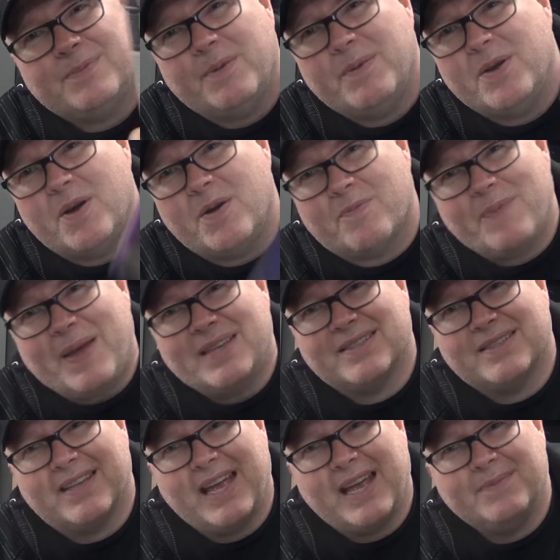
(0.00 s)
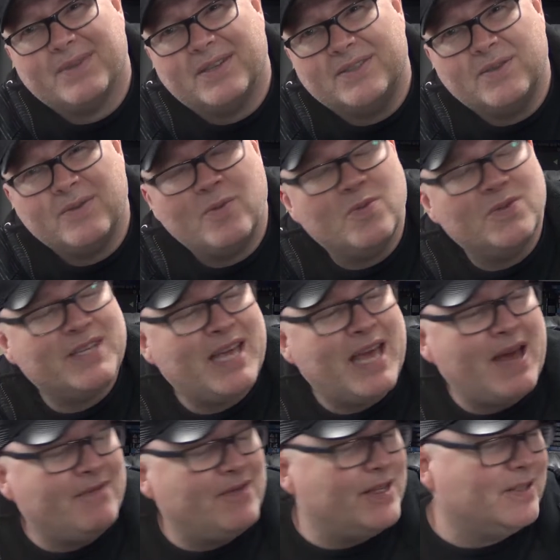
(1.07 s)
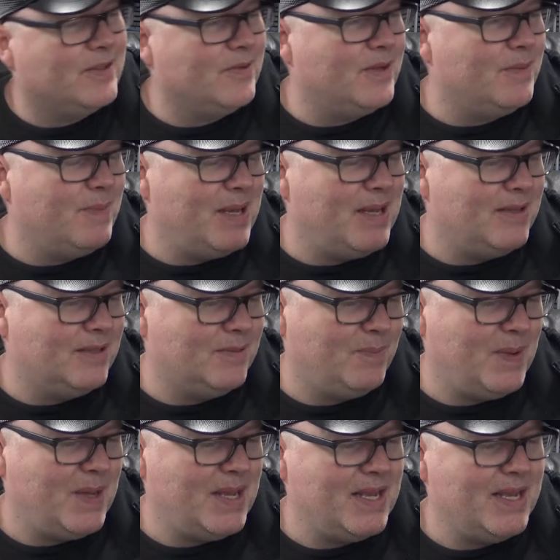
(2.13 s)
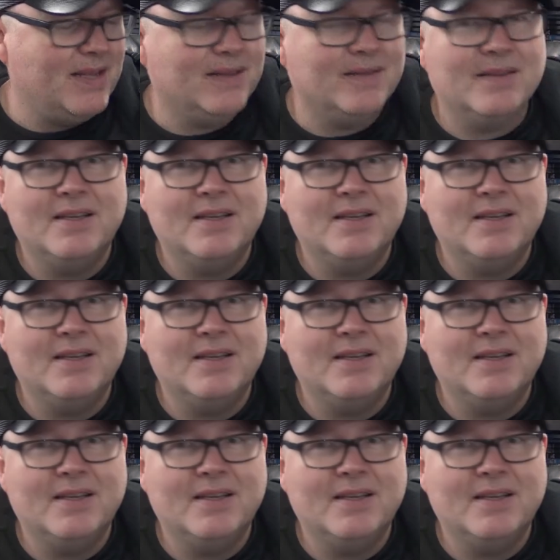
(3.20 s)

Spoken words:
probably not our best games. I do already have this on the PSP.